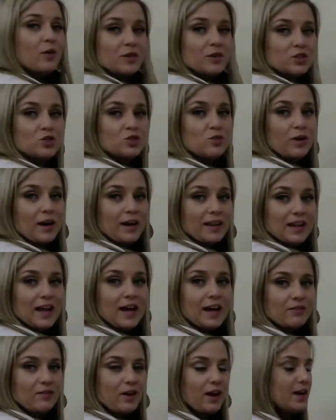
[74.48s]
in the straight
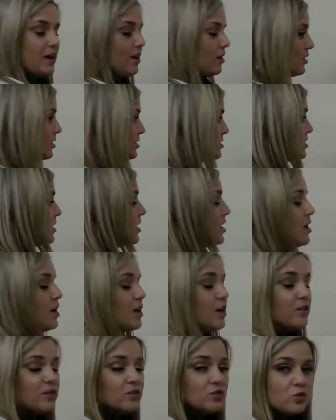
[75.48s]
line right here because
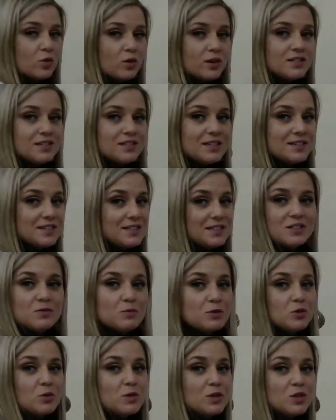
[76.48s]
the shortest distance
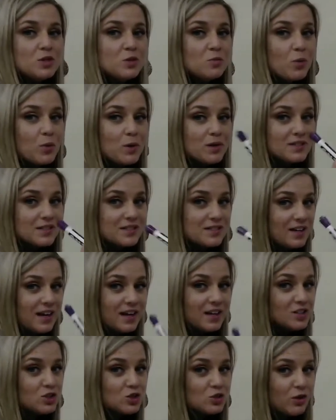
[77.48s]
between 2 points is a
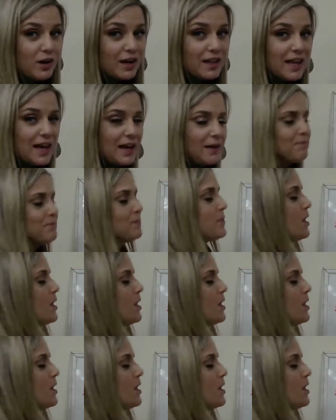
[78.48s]
straight line.